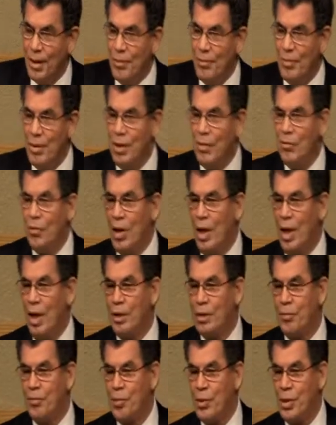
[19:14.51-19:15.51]
Meanwhile,
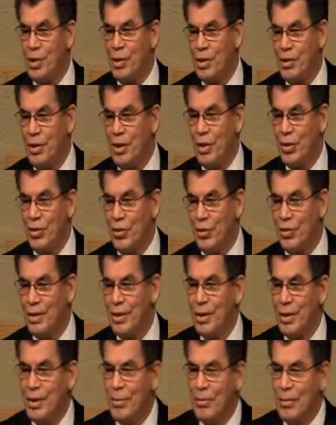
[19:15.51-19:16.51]
the preacher is.
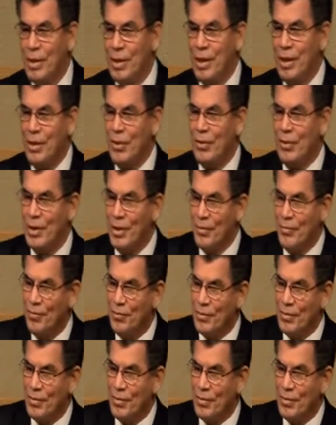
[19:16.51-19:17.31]
But anyway,